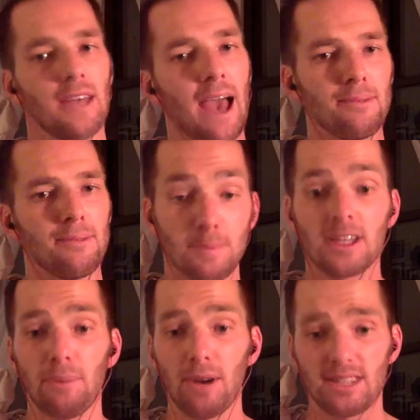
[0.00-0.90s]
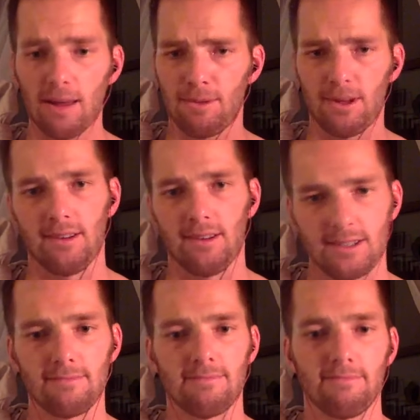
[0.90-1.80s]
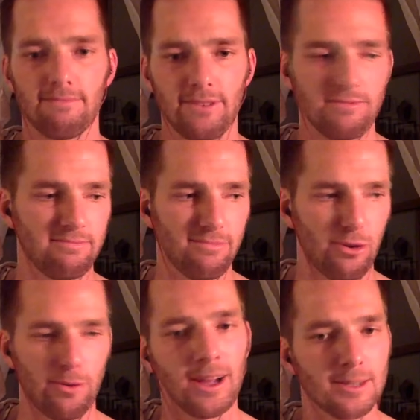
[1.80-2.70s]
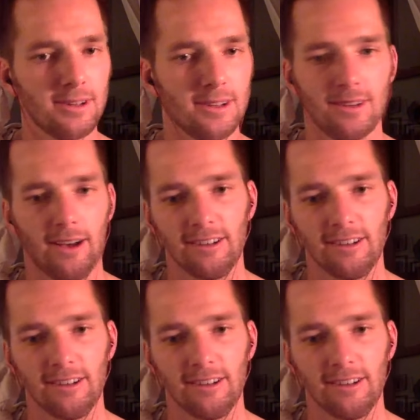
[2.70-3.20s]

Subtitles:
happy, especially a place that I've been, because it reminds me how